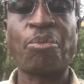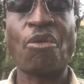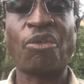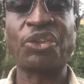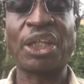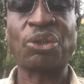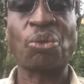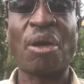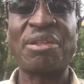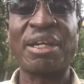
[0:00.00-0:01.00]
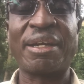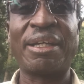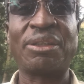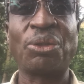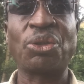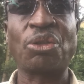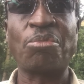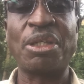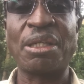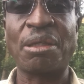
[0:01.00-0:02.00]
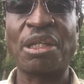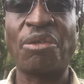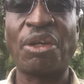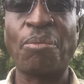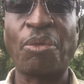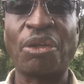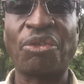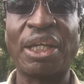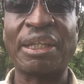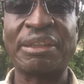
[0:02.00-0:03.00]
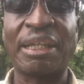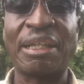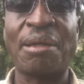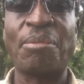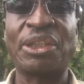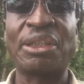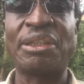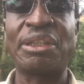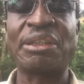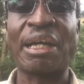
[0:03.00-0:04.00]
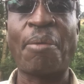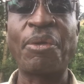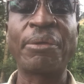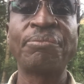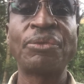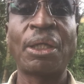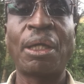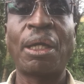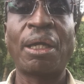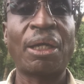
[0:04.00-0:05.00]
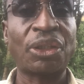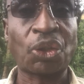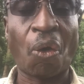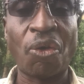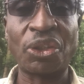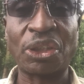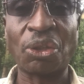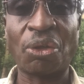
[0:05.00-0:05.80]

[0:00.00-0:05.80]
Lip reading: officers who were at the gate used to be given brief that a certain Mercedes is coming, so on.